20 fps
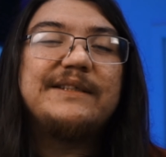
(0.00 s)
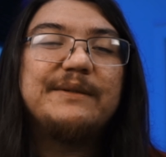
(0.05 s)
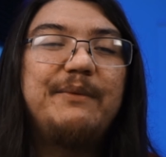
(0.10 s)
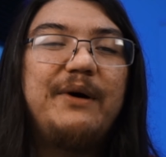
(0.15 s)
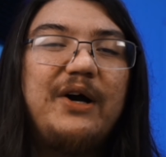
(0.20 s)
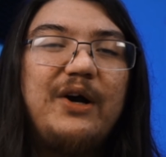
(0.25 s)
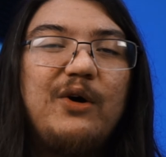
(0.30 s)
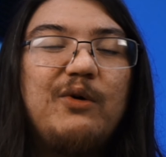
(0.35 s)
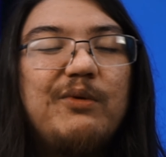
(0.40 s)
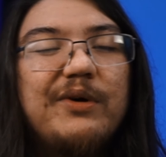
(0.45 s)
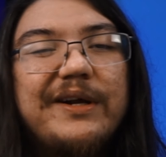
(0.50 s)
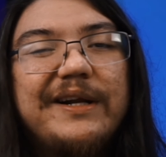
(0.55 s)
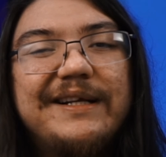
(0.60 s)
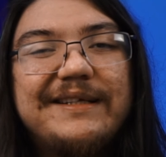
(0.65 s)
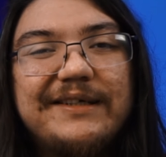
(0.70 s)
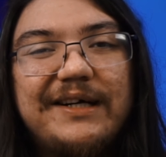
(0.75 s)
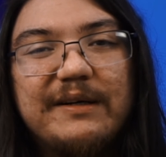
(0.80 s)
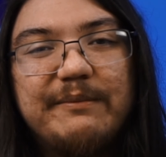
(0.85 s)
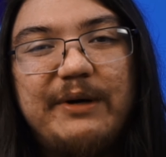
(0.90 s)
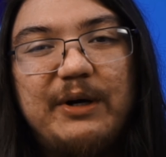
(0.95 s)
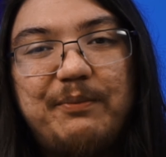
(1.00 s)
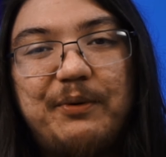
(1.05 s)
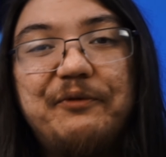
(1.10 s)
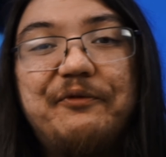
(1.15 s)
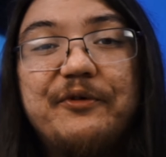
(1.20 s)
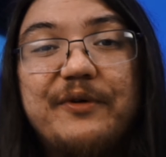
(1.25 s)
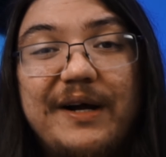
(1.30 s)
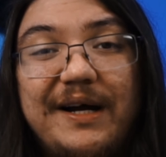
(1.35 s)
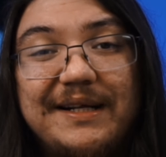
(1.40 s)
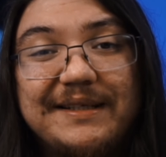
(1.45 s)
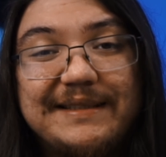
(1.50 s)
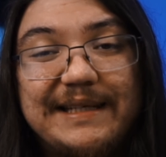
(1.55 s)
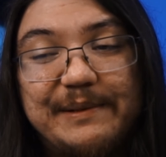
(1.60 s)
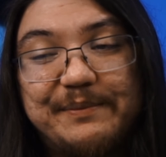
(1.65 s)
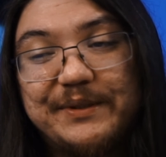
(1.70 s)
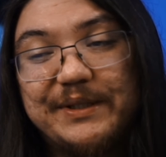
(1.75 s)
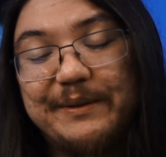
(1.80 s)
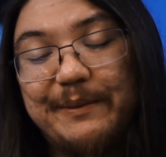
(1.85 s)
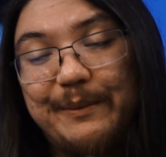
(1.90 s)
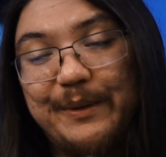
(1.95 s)
Tomorrow, we're going to talk about proof of
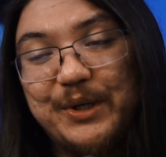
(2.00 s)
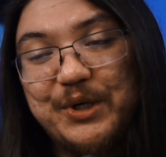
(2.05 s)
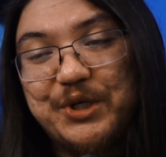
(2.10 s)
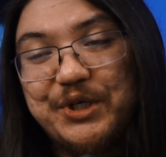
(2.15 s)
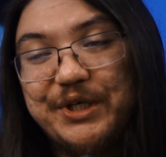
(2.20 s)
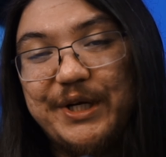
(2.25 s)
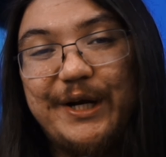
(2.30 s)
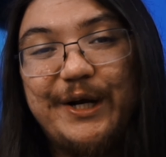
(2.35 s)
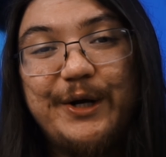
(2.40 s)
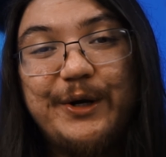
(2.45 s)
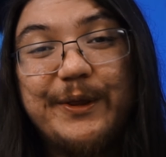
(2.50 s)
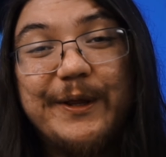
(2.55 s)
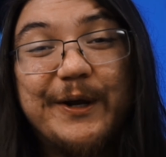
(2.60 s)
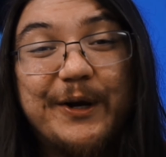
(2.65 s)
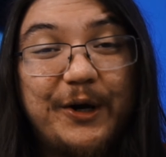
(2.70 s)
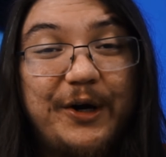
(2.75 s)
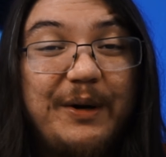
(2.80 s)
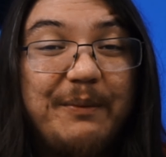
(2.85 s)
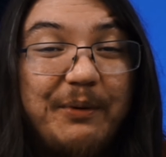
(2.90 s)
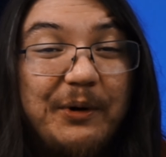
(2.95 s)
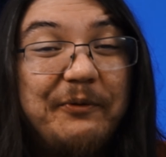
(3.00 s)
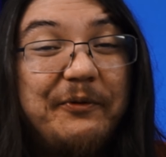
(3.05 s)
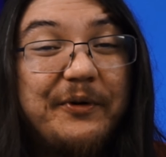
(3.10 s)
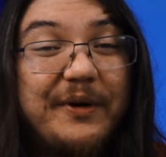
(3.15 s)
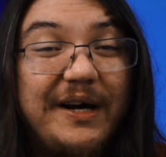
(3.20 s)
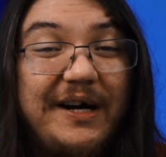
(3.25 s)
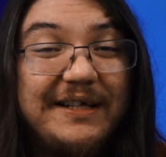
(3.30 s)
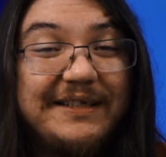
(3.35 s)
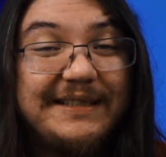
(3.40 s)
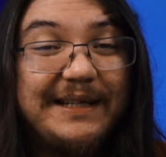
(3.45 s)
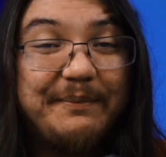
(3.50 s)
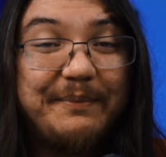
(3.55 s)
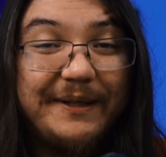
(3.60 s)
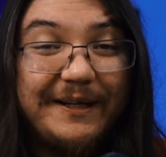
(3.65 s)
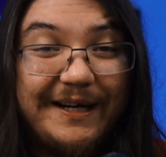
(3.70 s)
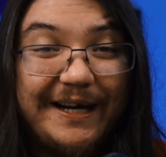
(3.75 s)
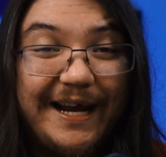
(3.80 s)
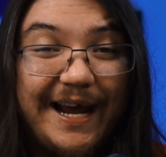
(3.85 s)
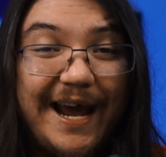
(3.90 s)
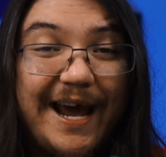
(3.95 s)
concepts, and I'm going to share the current proof of concept
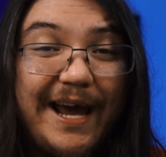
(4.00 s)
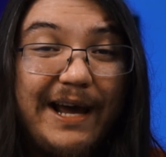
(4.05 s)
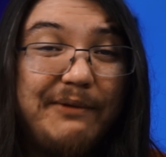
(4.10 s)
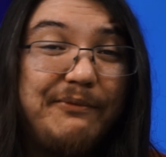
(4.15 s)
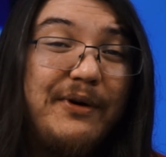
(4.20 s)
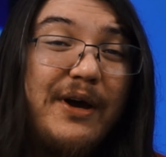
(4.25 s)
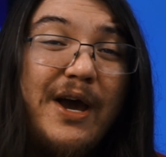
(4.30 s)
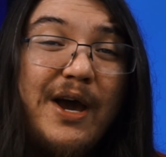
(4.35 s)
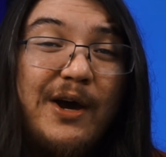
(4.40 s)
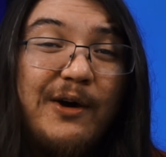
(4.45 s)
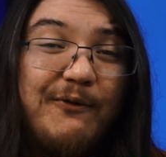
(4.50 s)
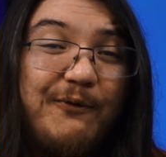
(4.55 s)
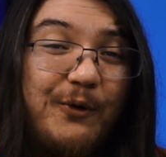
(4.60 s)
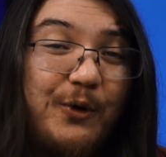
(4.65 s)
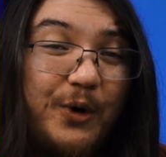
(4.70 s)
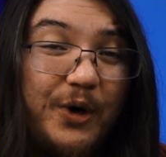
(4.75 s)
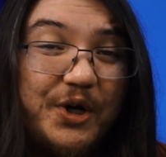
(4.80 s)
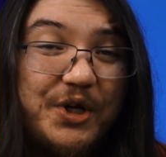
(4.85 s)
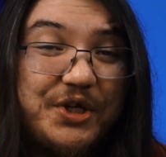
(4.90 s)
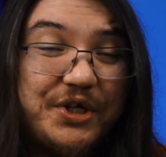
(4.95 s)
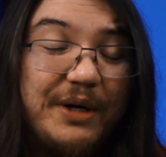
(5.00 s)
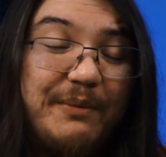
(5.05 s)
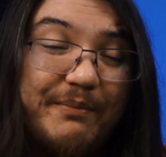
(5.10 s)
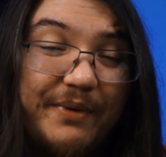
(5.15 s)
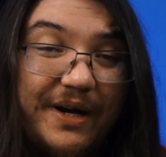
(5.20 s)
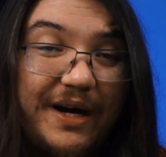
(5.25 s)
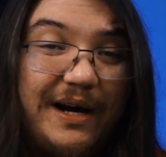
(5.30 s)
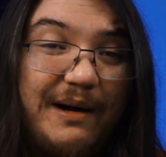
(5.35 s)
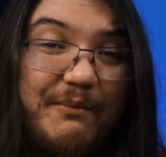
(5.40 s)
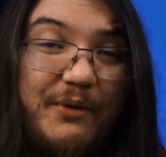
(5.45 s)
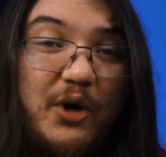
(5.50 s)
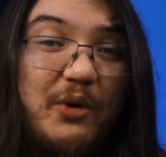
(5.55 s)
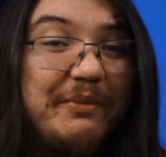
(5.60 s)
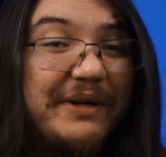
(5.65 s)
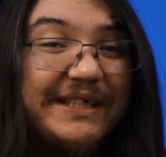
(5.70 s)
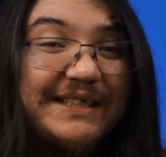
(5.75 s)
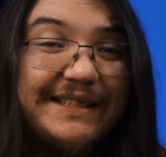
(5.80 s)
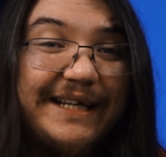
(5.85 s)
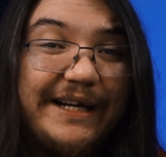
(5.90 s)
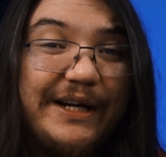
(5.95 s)
that I have for Jump Combo.
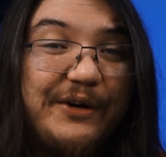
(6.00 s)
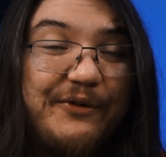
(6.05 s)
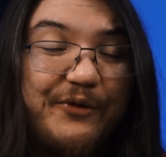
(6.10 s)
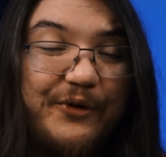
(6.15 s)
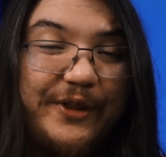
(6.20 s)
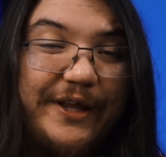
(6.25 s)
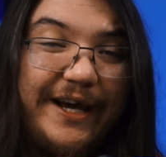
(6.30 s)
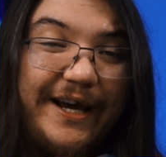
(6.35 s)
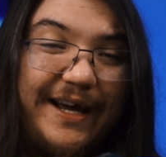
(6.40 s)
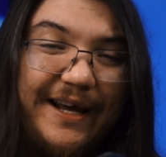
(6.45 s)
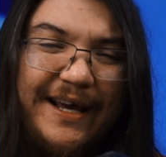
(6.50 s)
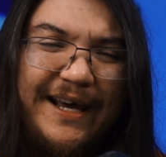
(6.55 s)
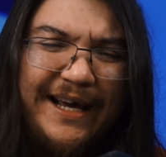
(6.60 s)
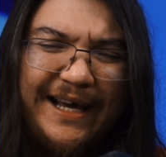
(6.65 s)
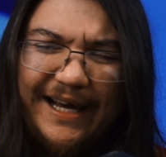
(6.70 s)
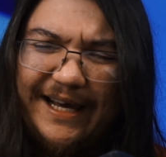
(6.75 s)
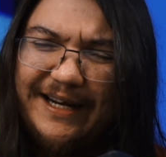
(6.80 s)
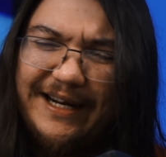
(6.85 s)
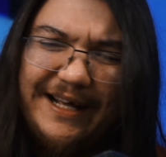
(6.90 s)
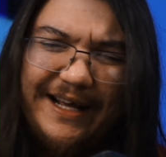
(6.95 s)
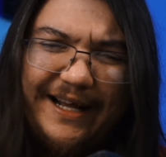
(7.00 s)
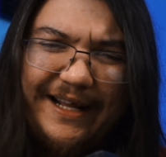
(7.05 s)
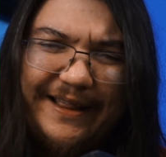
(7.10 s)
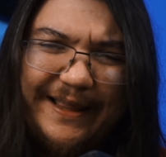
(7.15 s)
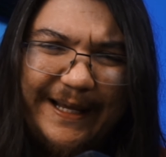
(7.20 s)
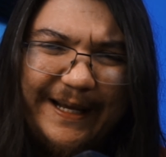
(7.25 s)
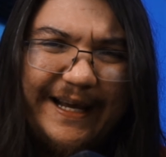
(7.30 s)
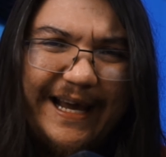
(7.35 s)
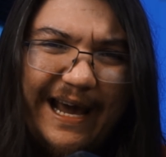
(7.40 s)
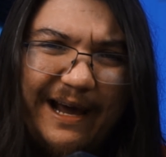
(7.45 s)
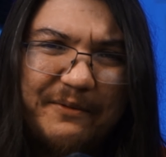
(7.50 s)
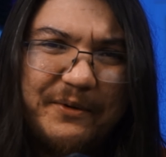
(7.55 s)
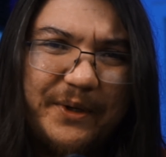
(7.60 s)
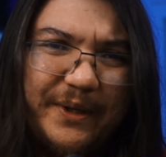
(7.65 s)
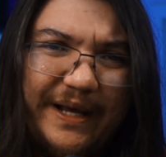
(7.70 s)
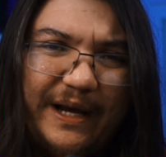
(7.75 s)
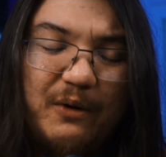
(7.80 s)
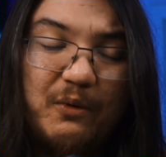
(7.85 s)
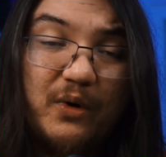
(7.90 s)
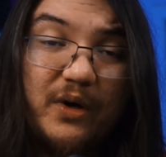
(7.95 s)
I'm excited for that. And I think
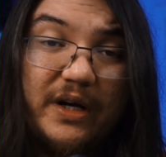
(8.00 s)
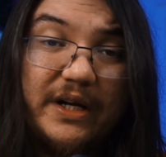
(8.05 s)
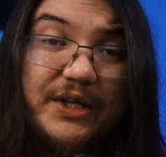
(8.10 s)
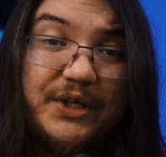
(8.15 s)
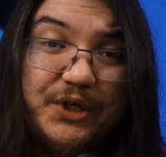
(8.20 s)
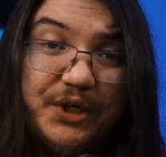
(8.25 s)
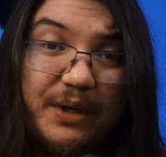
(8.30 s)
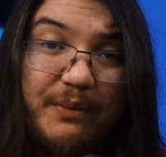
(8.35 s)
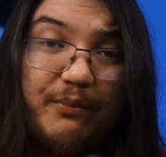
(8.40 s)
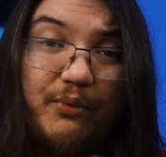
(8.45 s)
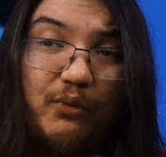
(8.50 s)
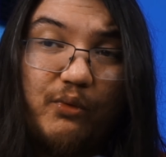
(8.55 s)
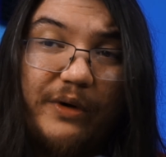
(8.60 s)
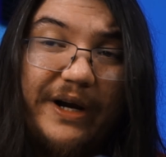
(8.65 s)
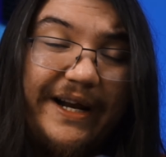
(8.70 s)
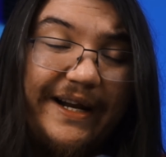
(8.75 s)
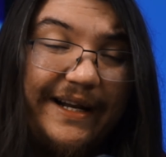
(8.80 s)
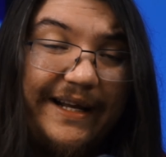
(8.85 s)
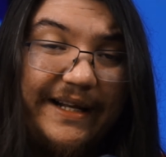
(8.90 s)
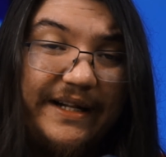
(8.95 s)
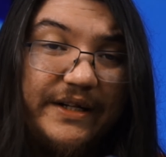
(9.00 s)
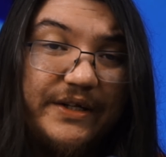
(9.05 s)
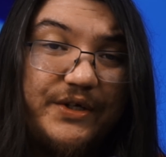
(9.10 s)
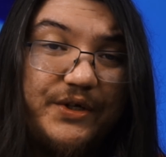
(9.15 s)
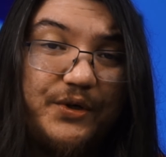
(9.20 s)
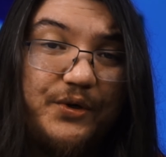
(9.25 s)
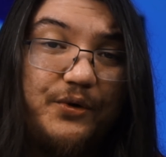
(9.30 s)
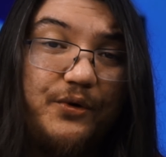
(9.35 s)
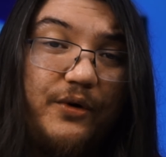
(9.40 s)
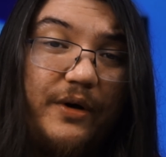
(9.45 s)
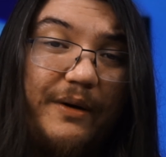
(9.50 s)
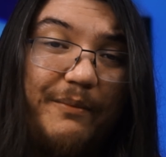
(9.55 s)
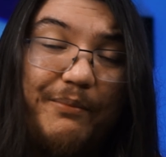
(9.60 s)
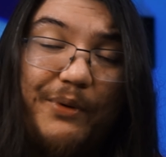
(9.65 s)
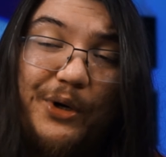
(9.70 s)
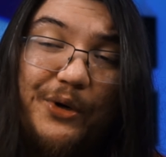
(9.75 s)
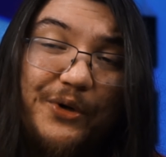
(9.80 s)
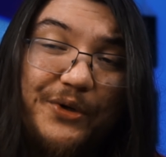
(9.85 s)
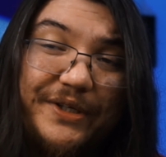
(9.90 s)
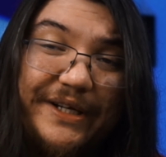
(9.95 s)
after that, we're going to jump right into
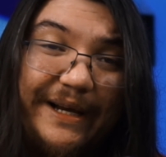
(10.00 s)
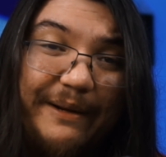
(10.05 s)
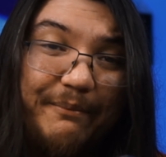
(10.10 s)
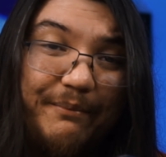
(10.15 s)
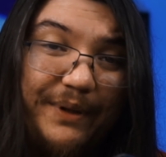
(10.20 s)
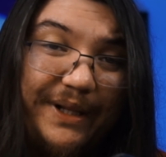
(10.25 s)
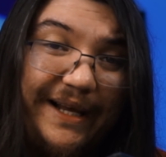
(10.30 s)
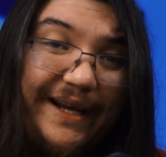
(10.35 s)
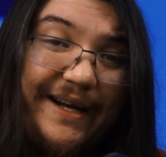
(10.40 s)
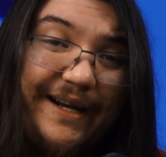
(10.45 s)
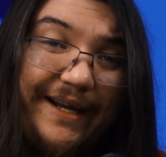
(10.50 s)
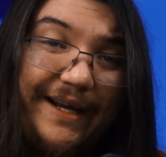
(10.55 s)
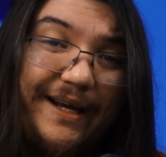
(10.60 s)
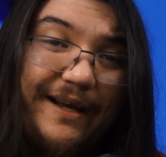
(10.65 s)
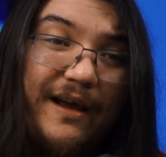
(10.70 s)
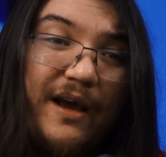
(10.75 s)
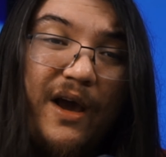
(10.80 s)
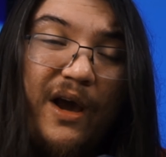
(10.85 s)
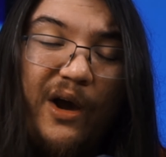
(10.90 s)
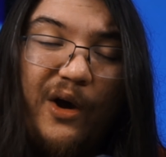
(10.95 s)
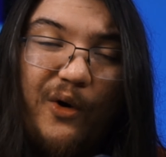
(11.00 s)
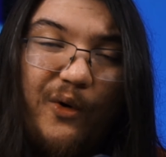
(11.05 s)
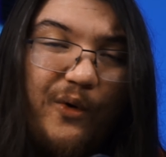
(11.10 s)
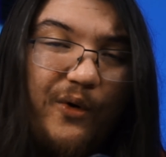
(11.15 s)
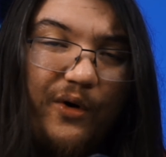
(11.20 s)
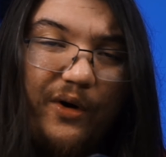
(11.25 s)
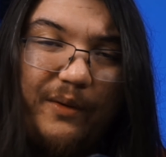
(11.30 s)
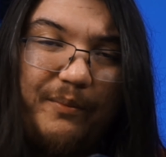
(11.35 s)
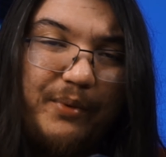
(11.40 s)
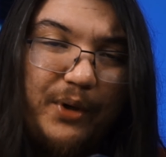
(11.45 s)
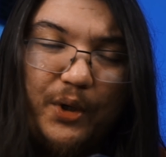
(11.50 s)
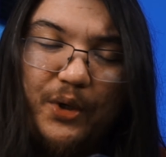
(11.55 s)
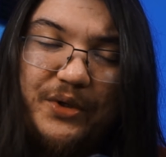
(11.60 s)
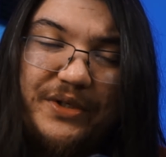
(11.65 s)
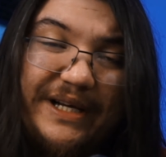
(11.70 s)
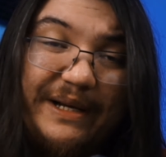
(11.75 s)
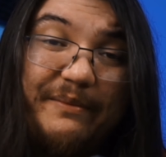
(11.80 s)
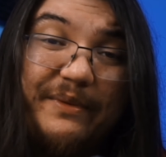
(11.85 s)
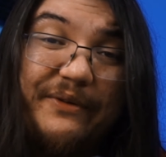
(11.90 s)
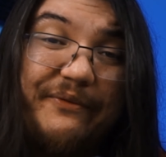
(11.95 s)
prototype planning or
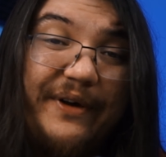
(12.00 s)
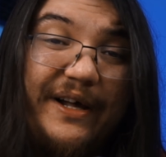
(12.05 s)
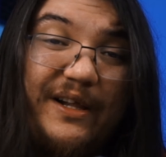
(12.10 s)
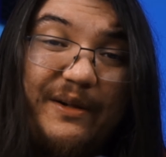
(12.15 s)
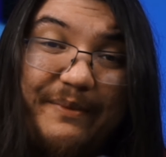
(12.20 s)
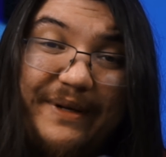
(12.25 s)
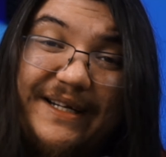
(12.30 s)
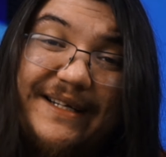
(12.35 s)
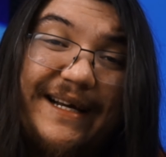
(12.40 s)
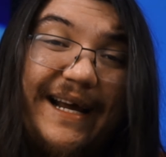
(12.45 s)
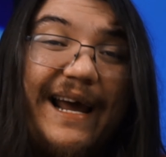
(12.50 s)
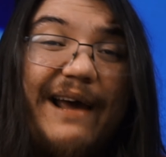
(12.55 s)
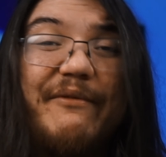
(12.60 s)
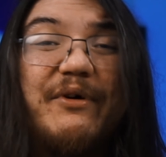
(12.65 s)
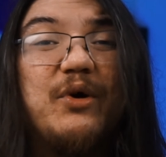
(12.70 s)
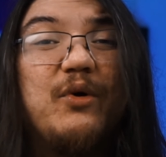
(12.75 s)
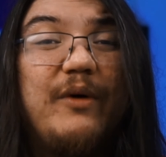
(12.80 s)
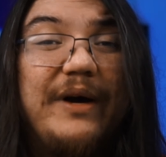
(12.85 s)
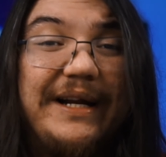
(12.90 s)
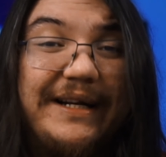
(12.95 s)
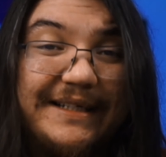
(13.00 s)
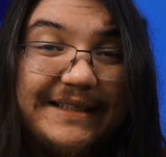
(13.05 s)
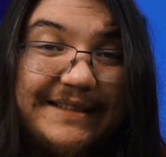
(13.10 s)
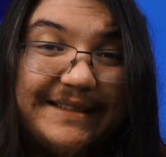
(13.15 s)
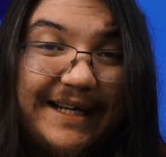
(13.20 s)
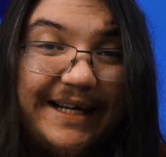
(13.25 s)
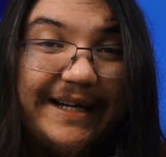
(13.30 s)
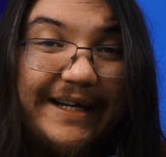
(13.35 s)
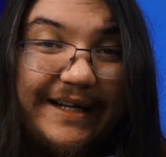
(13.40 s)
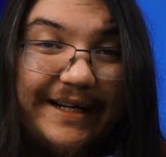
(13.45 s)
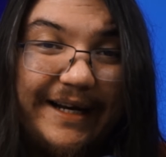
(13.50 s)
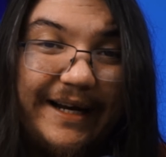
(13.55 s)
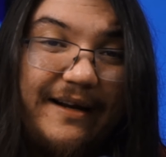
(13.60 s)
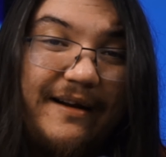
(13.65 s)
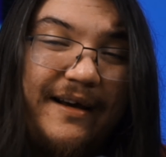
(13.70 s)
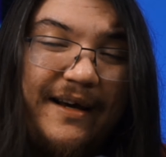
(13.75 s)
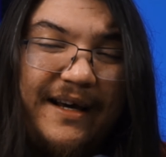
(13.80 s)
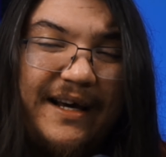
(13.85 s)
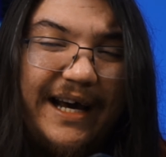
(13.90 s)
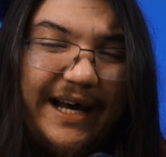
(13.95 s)
prototype development. I haven't quite decided
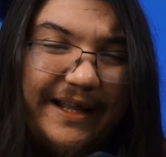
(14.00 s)
yet.